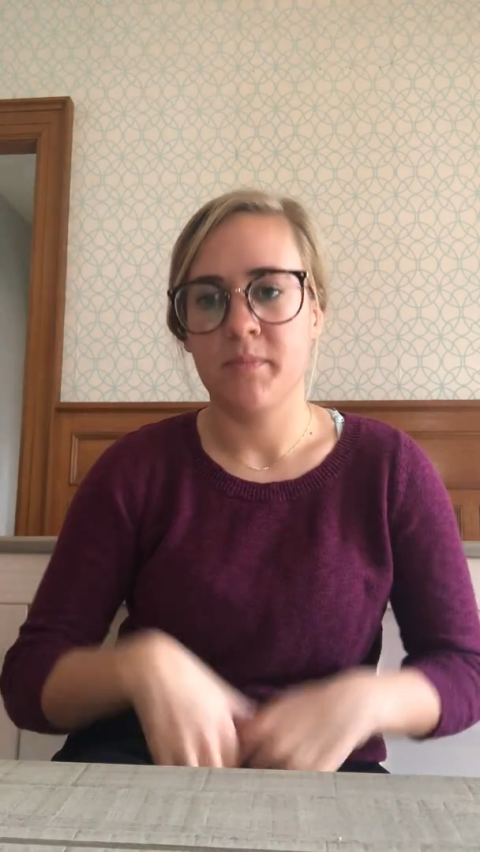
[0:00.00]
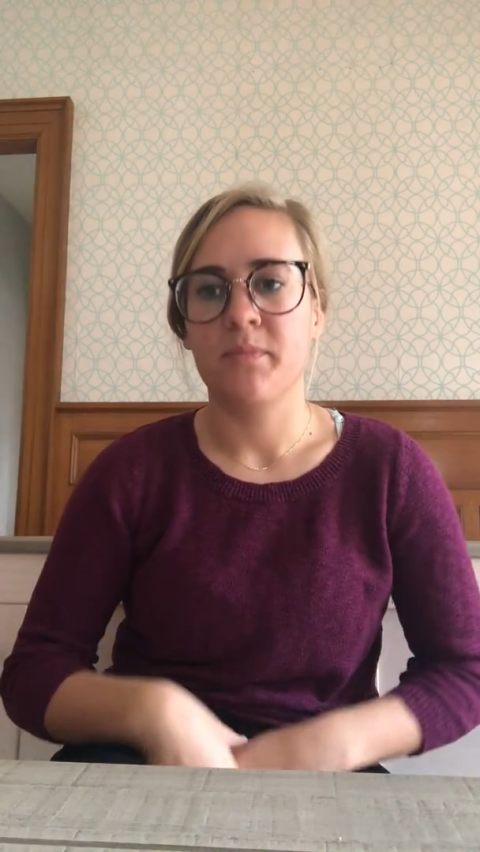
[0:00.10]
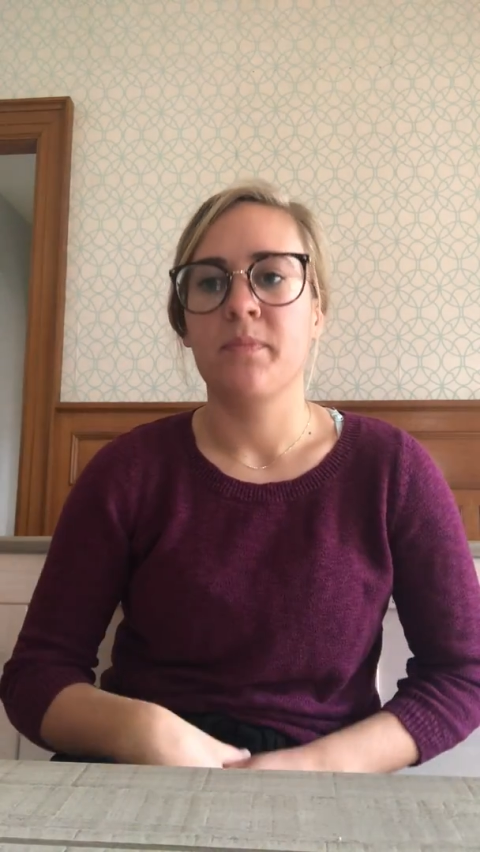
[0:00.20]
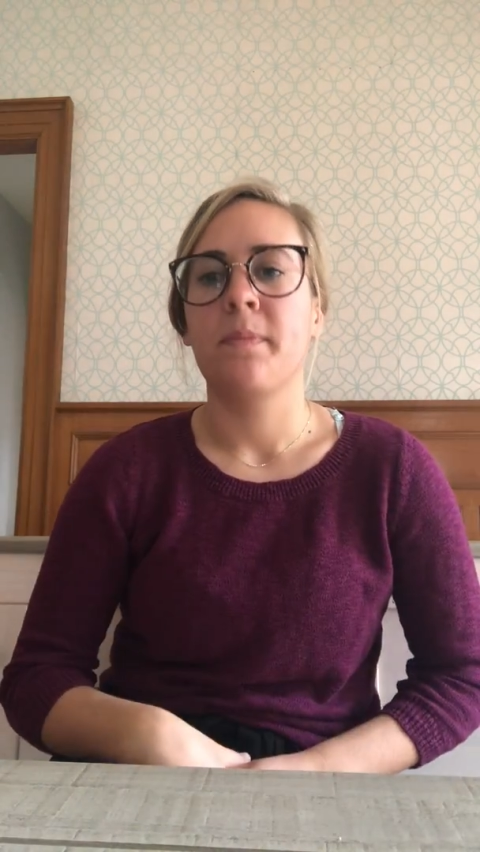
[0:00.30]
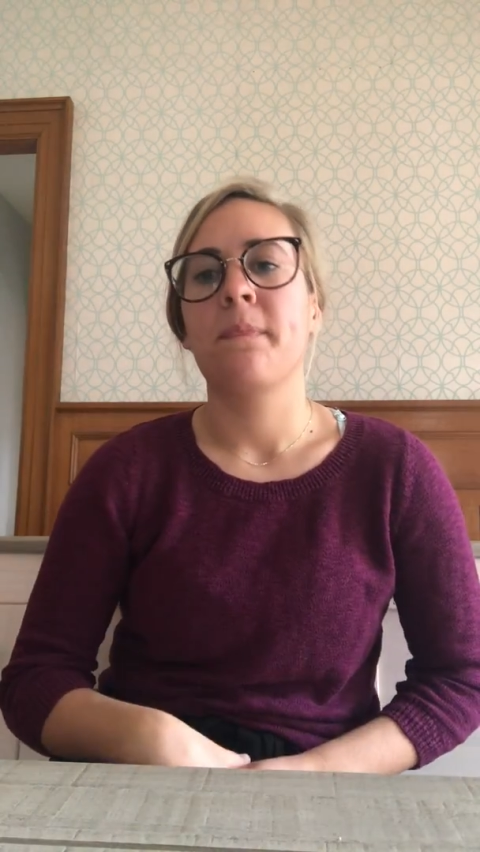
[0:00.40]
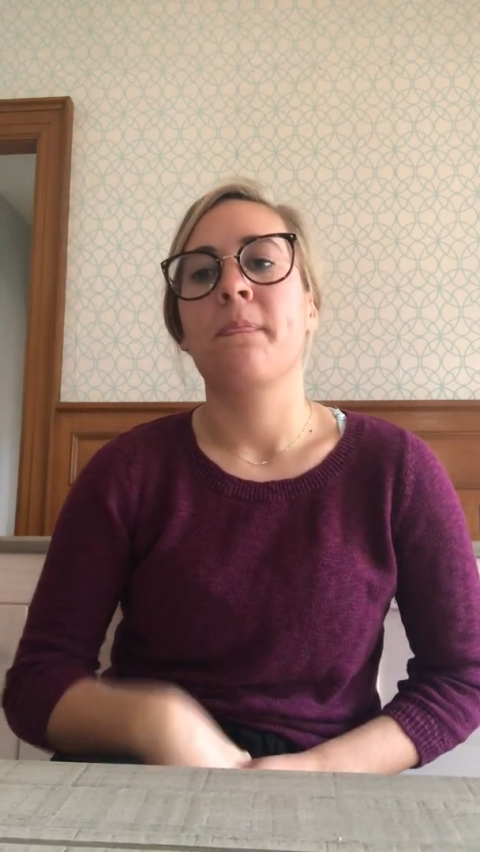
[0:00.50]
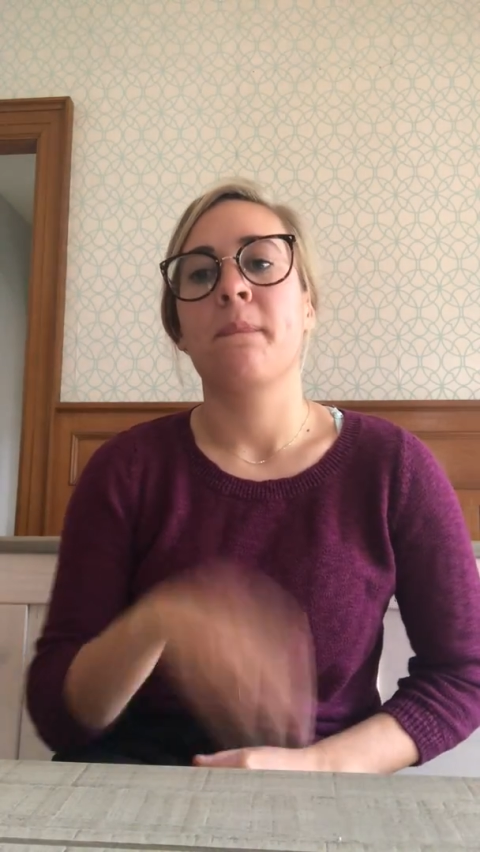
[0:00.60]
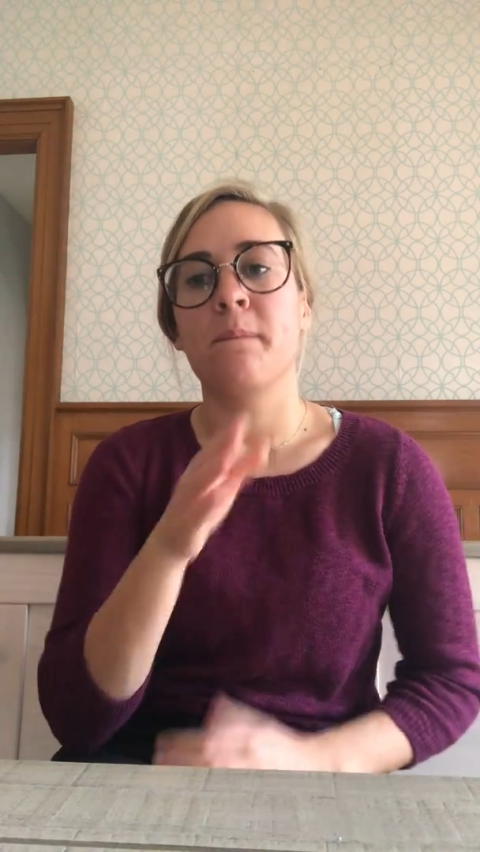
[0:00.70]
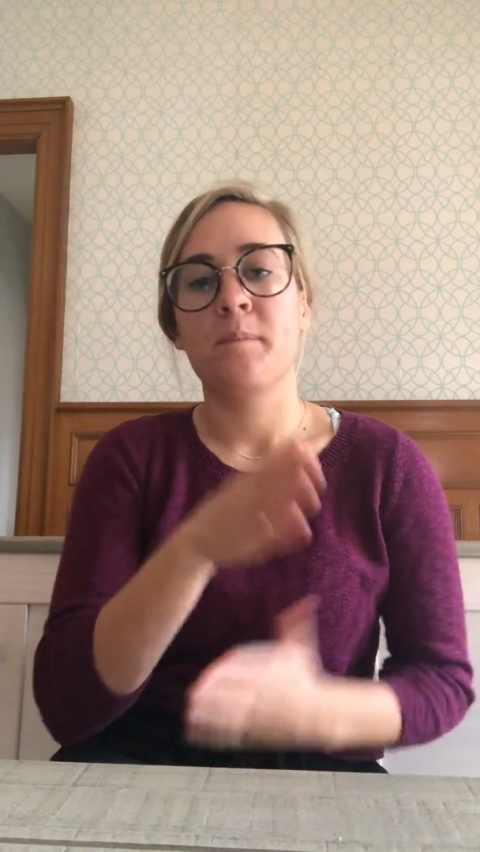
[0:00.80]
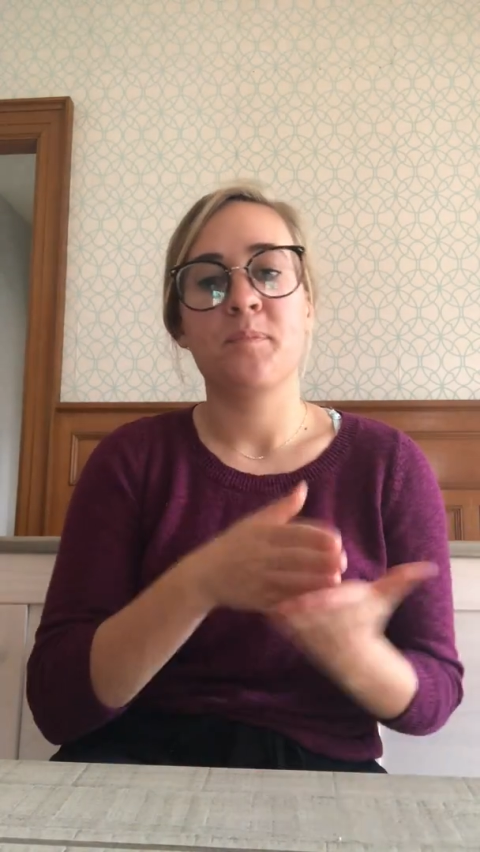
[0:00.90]
sequence as a
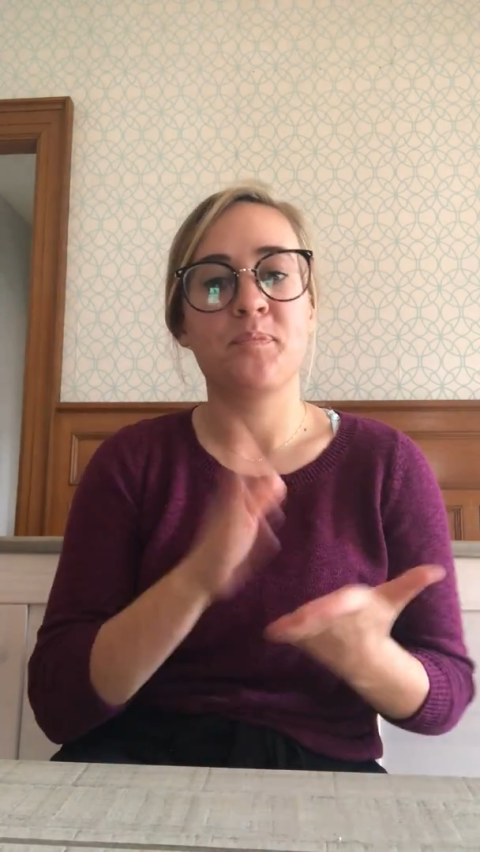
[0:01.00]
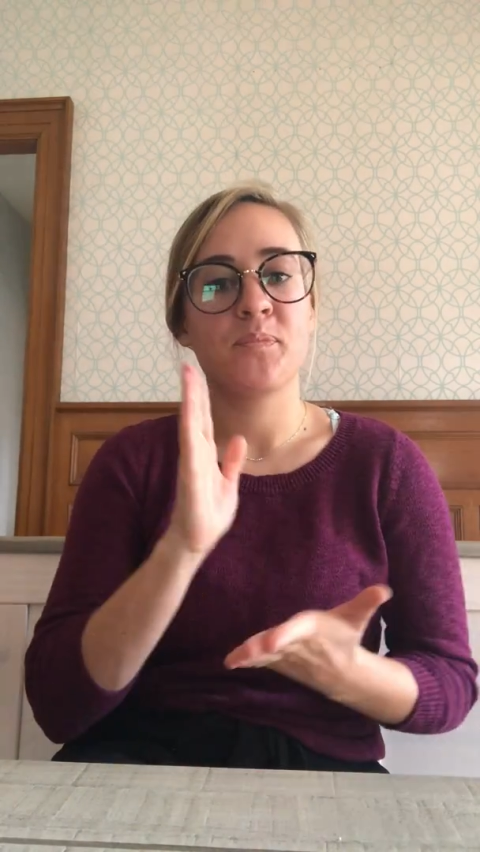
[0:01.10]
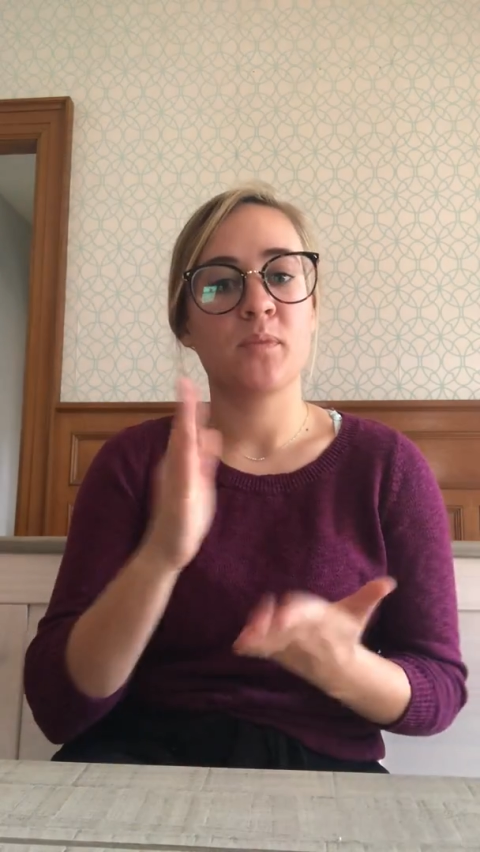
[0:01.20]
finding,